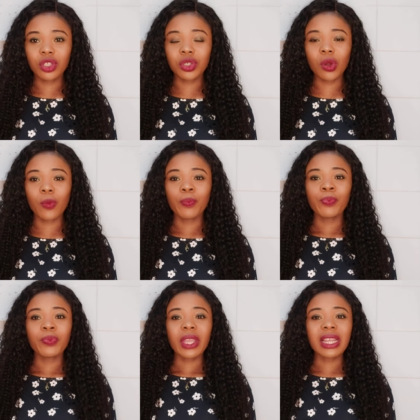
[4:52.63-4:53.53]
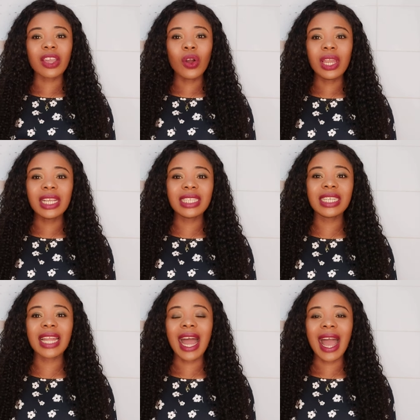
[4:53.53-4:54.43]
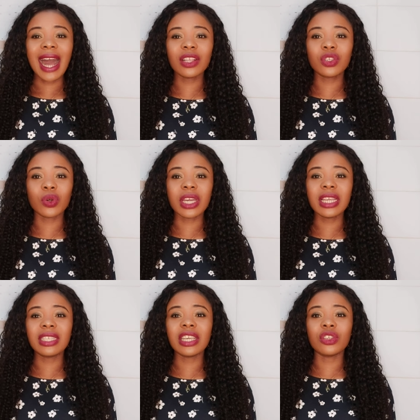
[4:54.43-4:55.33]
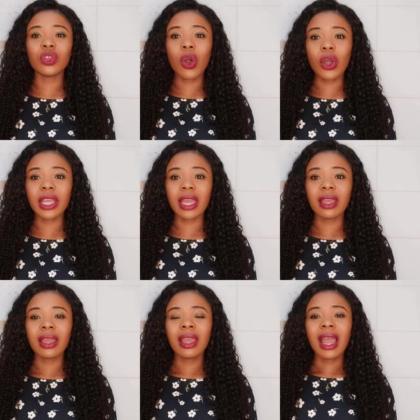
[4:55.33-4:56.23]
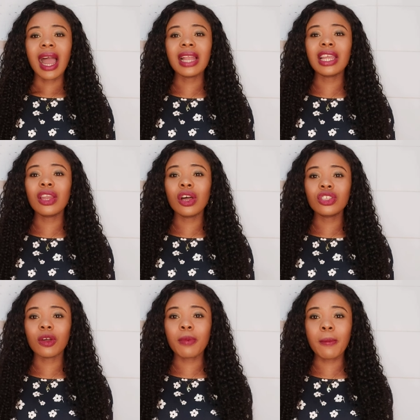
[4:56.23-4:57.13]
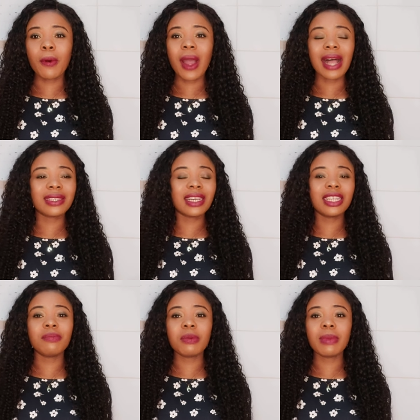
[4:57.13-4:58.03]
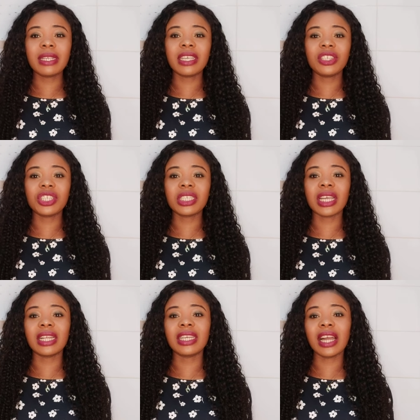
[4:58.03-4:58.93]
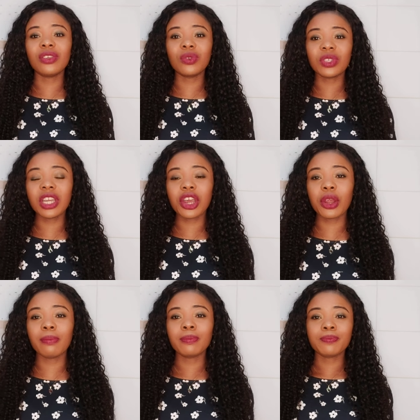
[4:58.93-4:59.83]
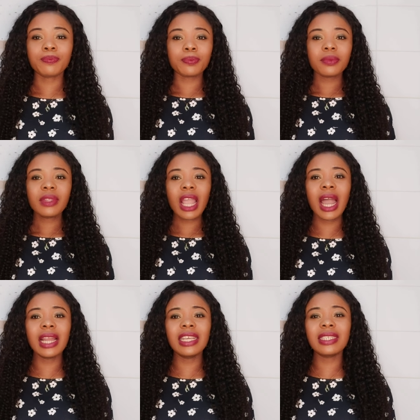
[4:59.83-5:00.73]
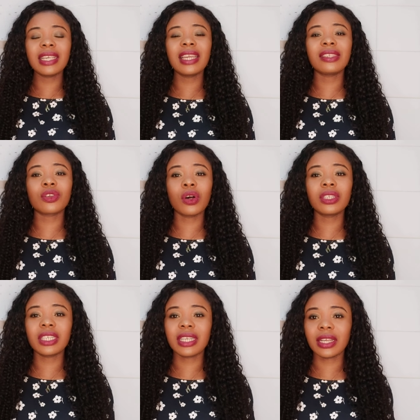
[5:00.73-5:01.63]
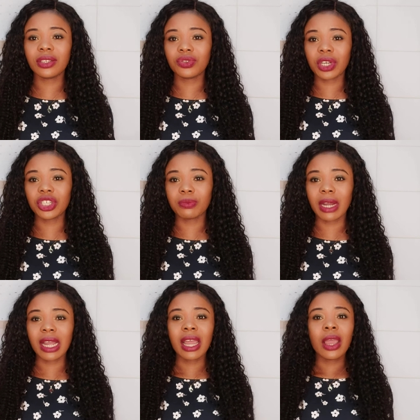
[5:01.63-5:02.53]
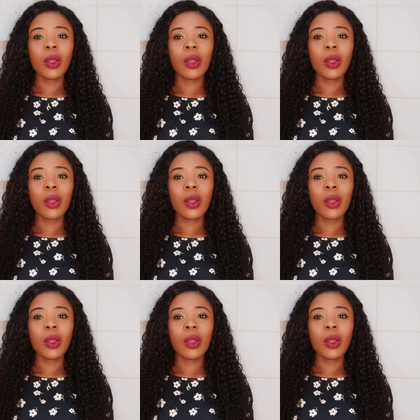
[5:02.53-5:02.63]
So the only thing I had to eat is oil. And a lot of people are sending me messages that they are using cream and it's causing them stretch mark.